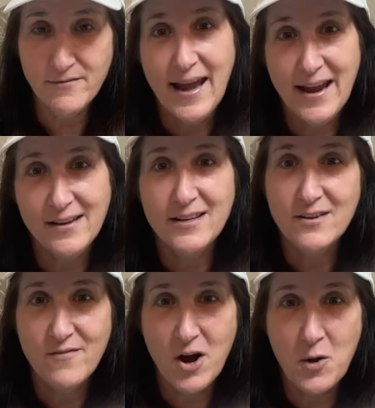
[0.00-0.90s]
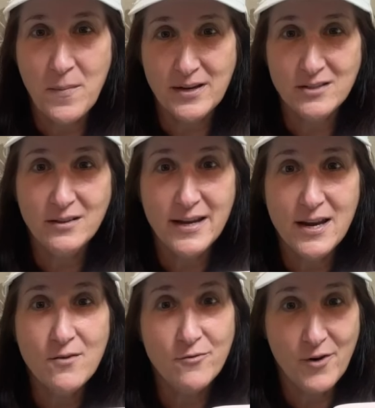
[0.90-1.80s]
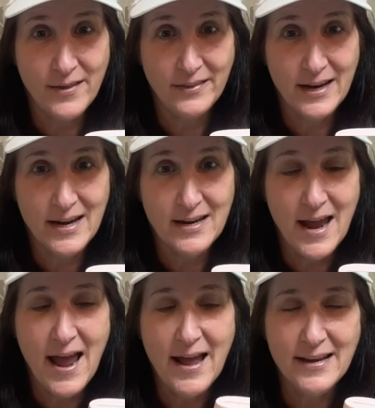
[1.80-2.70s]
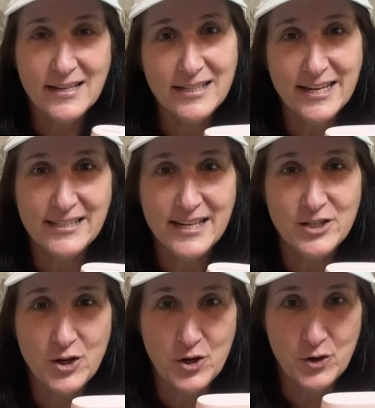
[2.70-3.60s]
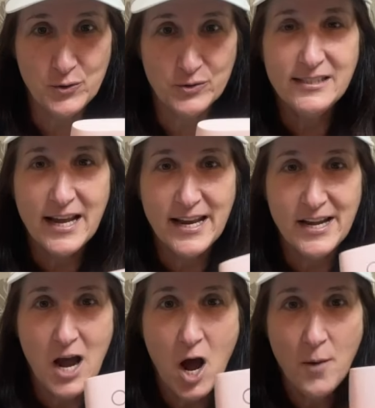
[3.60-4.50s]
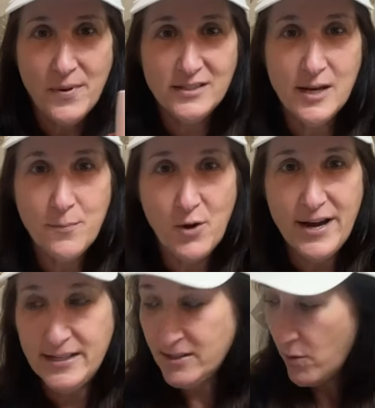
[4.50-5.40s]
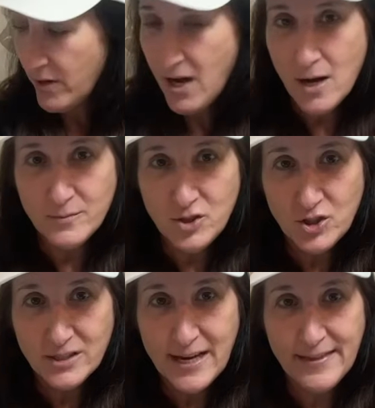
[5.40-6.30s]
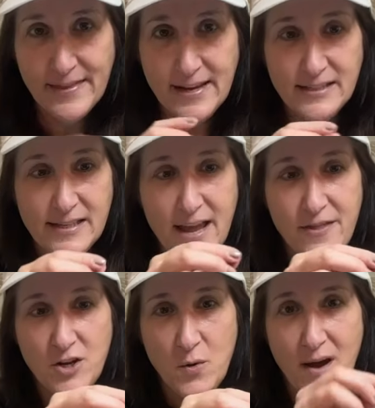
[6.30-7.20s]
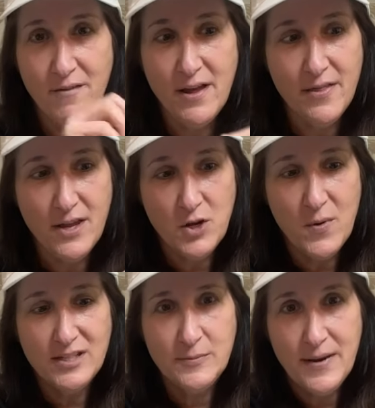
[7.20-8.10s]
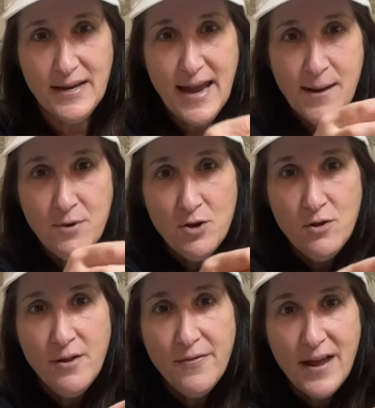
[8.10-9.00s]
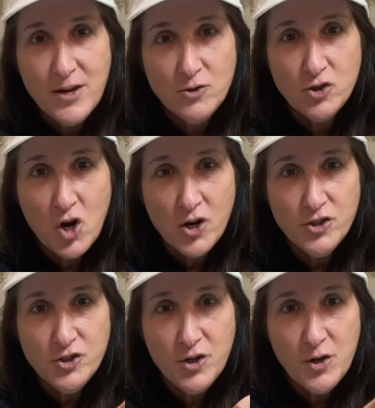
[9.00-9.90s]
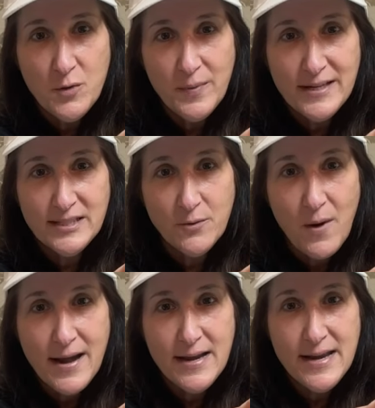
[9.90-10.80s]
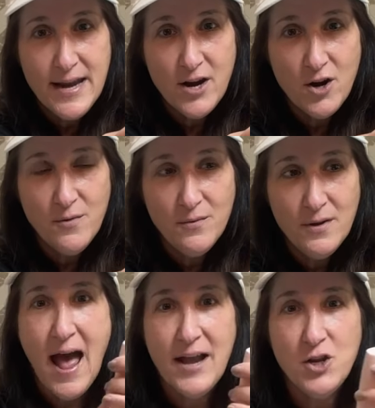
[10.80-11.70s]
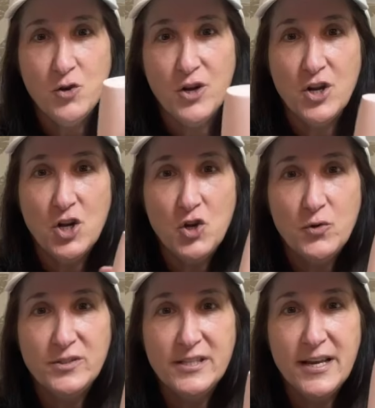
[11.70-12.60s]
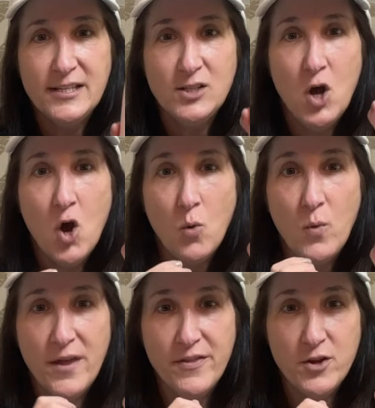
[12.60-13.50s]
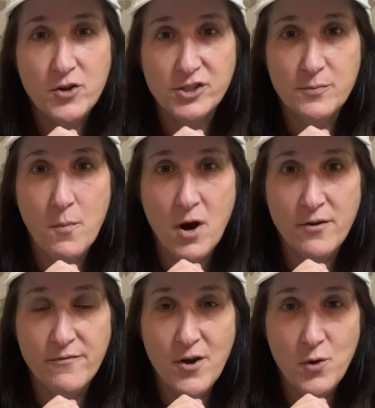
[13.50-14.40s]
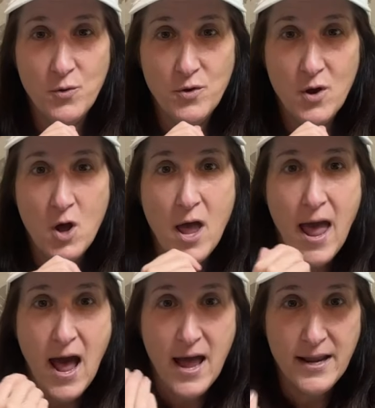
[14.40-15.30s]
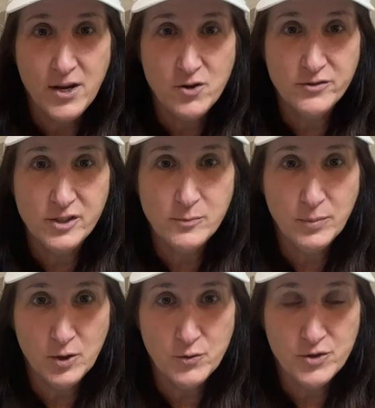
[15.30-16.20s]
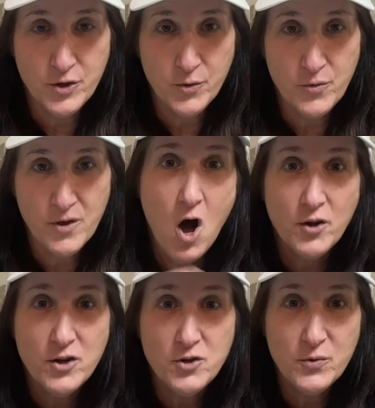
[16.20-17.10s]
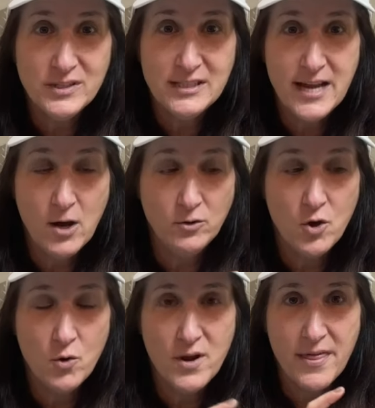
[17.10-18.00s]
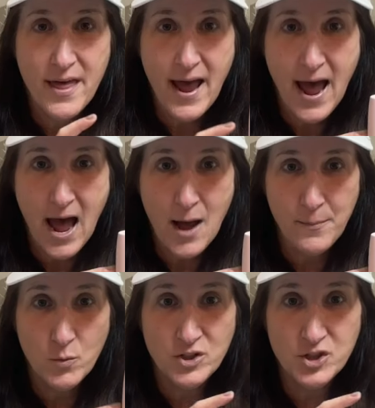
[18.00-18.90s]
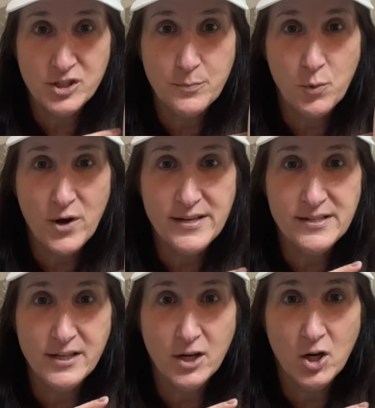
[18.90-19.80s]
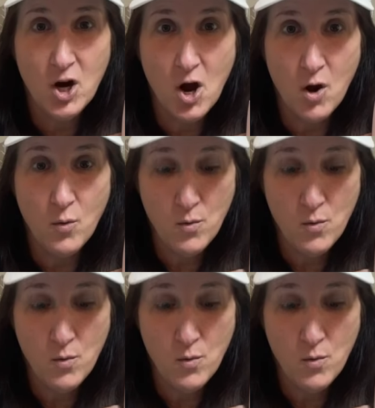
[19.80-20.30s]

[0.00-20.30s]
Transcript: and environmentally friendly, and it's easy to use. Setting up is a breeze, so it comes just like this, and then you have the USB cable that you charge. You place it right in here, and you can use this with your smartphone, and it uses Bluetooth. All you do is download the app, which is Print Go,